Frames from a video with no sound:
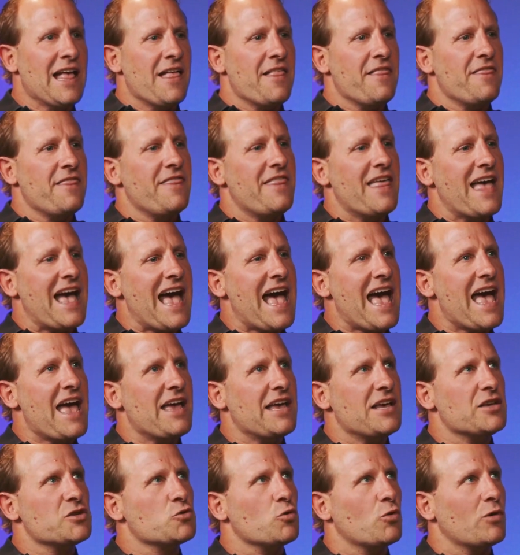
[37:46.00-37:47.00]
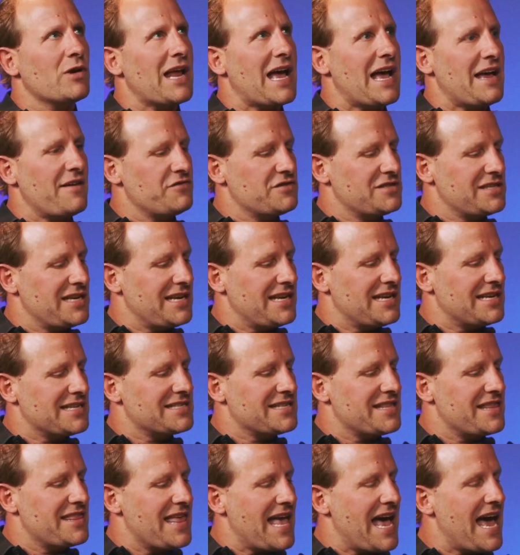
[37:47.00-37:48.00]
that is what I've seen
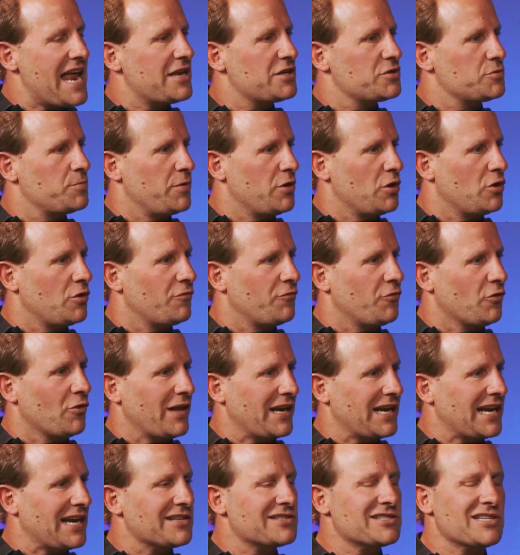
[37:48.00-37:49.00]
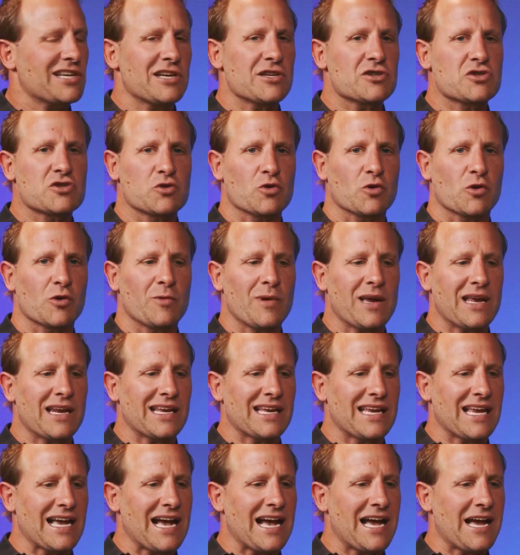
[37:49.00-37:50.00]
that is beautiful. Like, I'll tell you a story. We had a
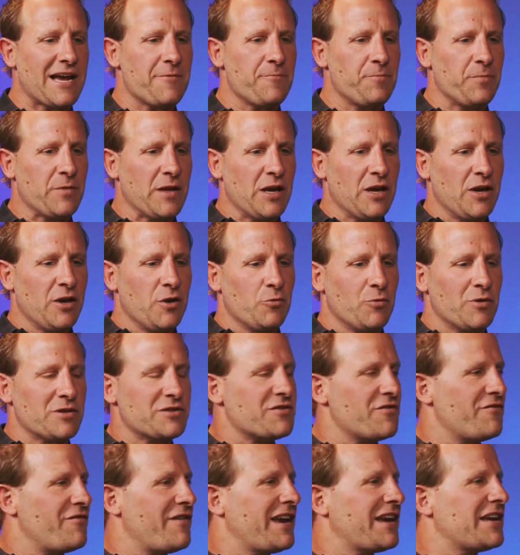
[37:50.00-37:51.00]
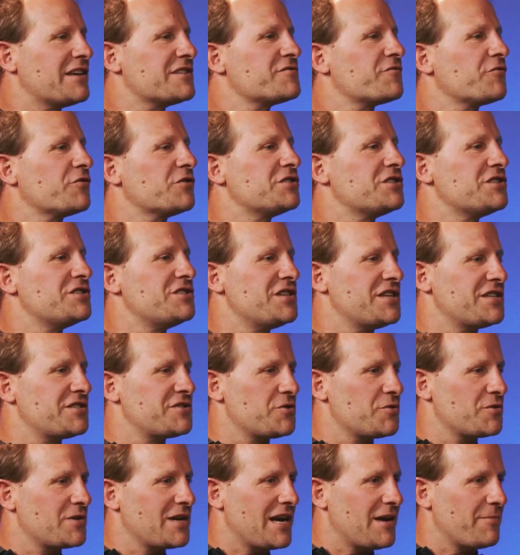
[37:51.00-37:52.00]
guy went to Vegas for a
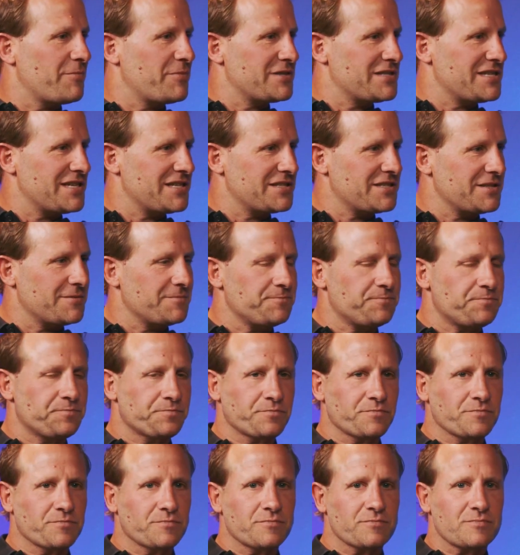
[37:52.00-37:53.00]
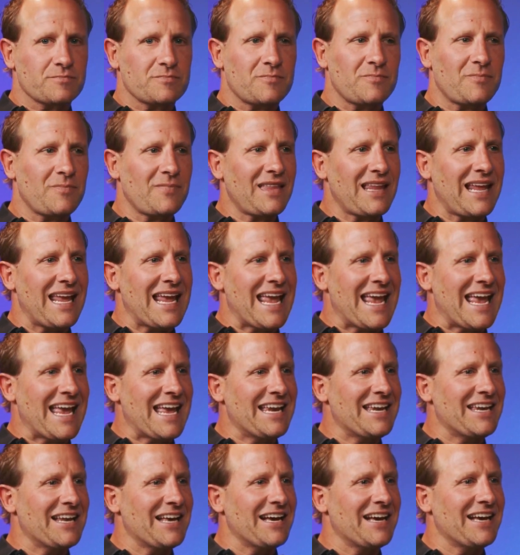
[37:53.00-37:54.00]
jiu-jitsu competition,
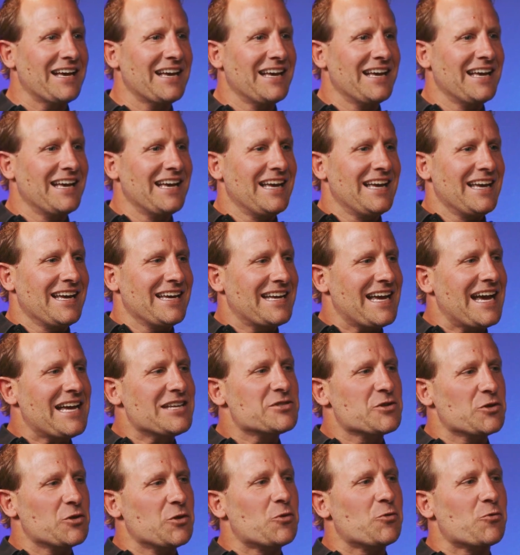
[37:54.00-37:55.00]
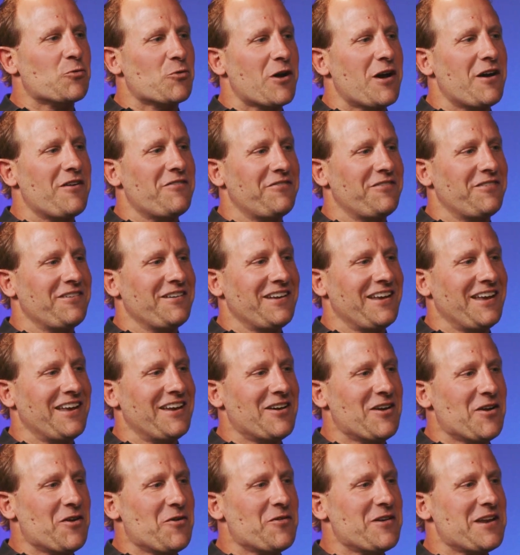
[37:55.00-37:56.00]
and guy's a little rough,
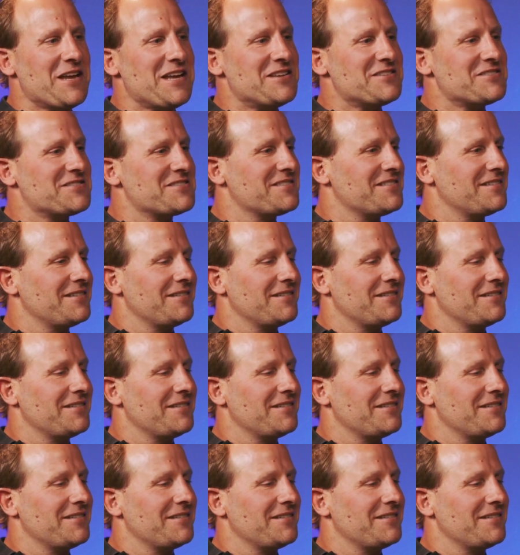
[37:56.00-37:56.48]
and he's